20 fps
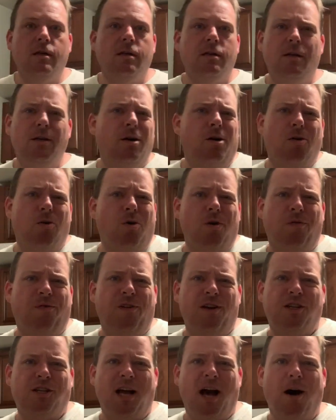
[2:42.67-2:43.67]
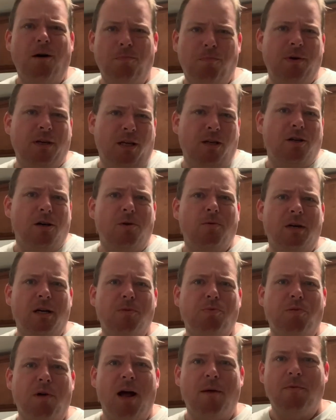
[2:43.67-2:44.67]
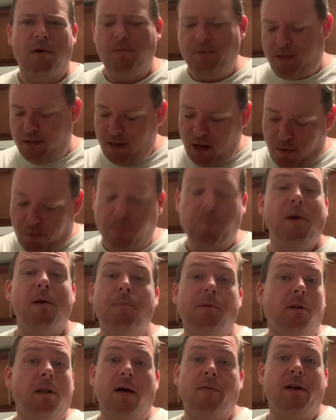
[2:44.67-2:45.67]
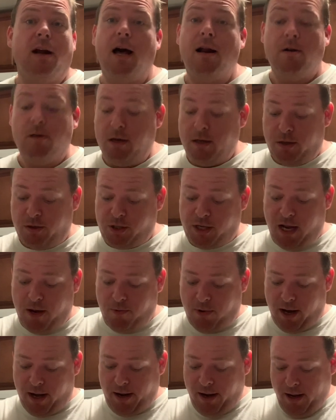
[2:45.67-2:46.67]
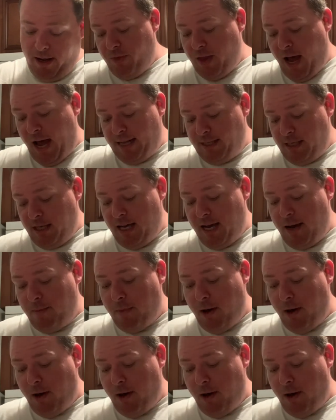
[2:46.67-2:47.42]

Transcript: You don't order fish out, but you do when it's prime rib. No, but people love it. I don't understand why.